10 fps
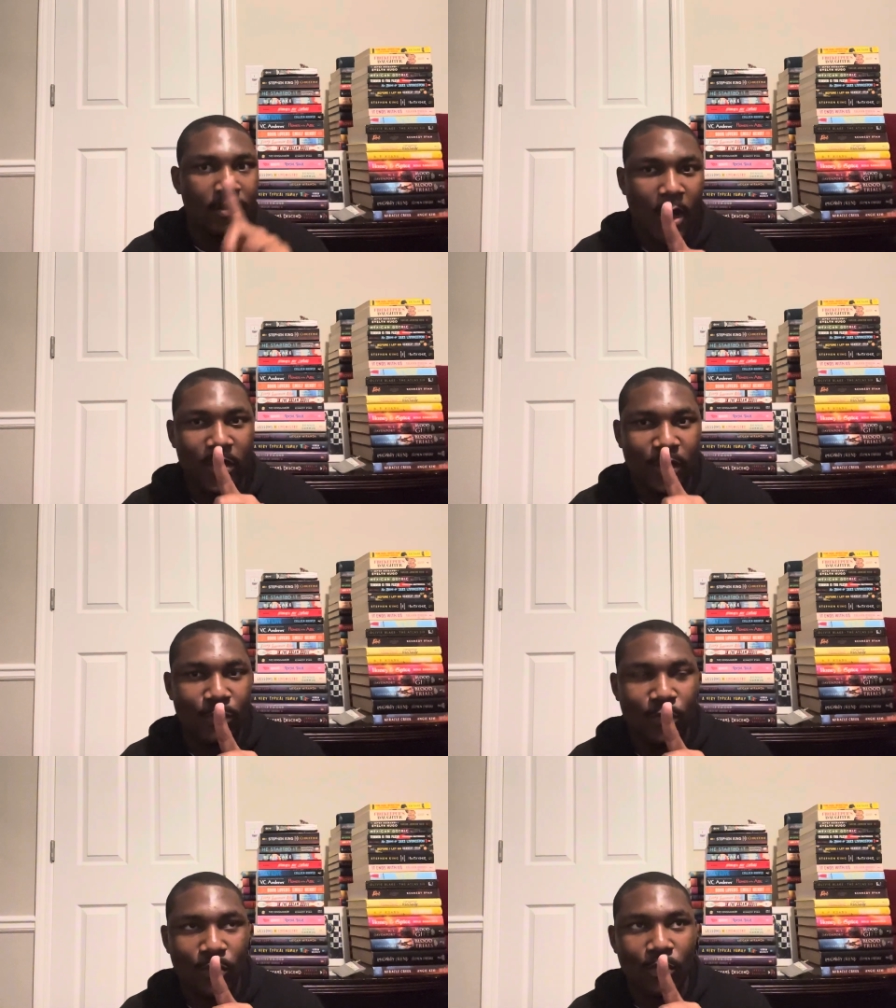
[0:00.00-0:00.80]
I'll give
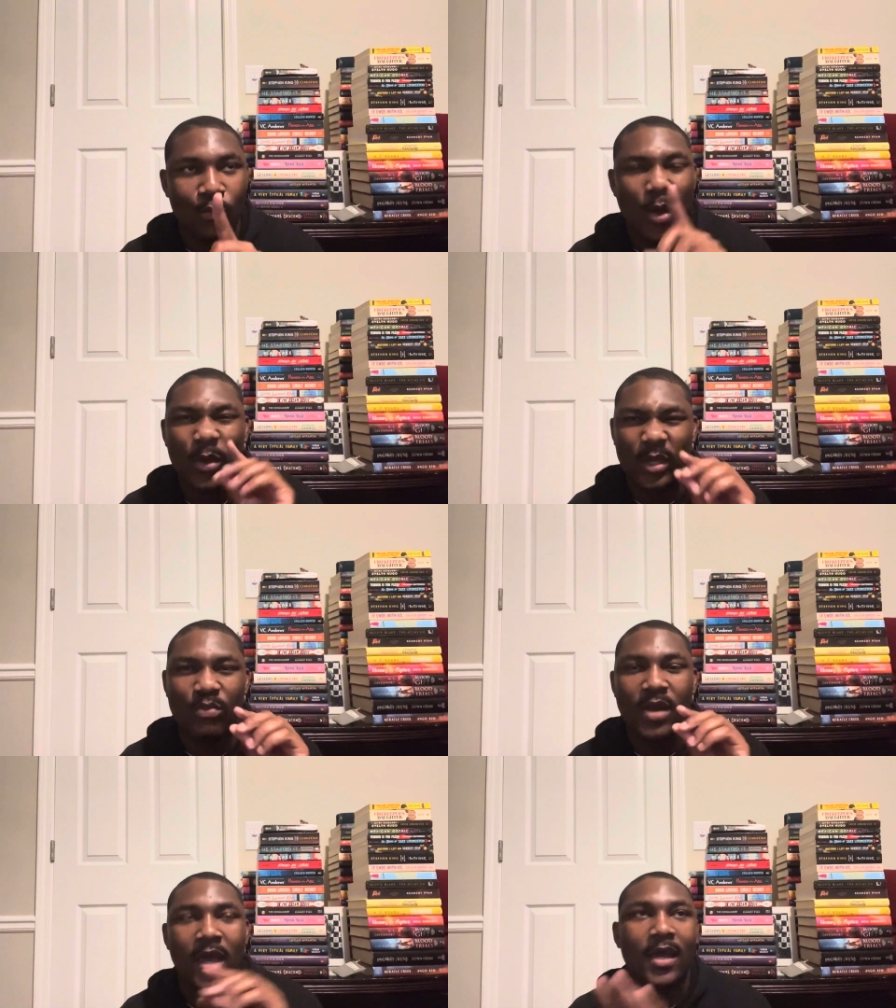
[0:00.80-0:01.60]
you
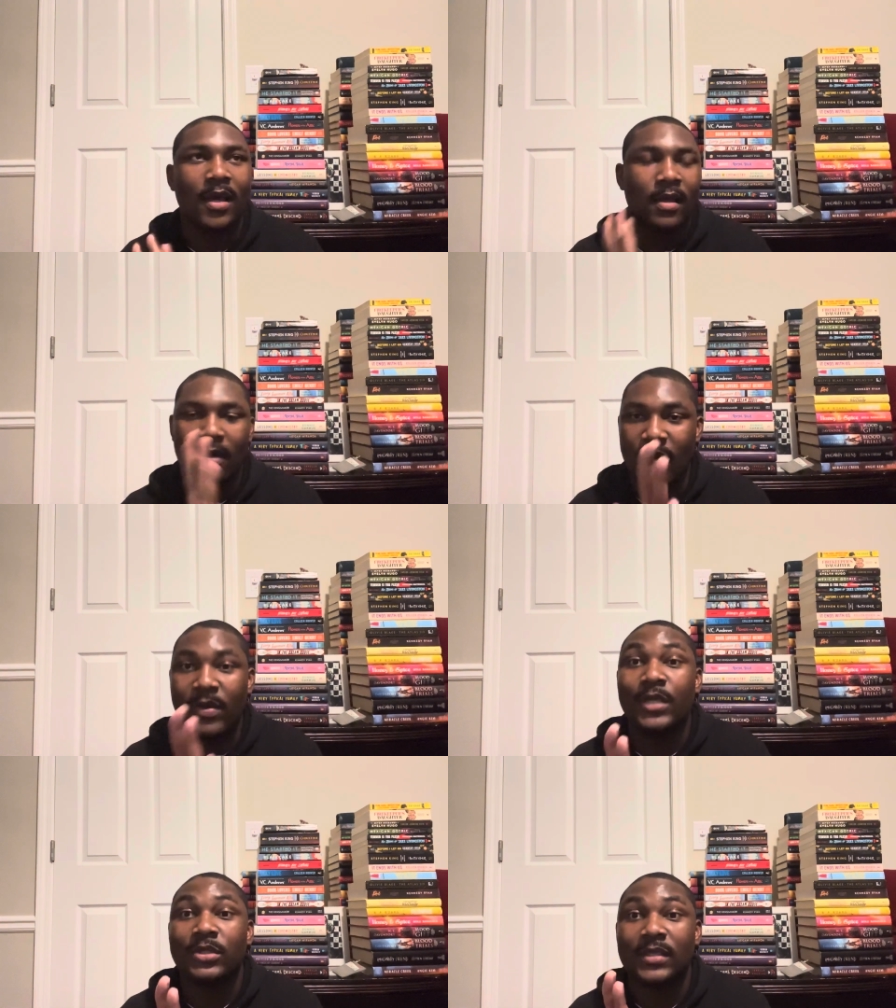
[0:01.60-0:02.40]
like a
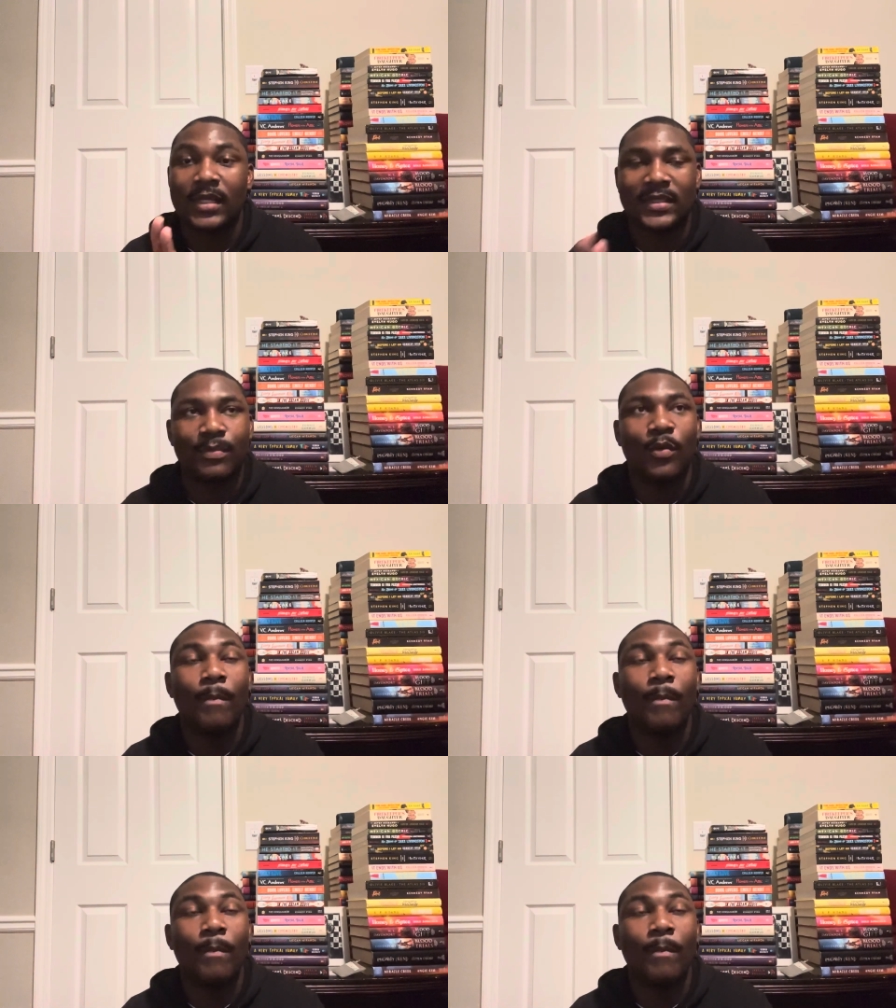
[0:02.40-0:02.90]
very interesting example.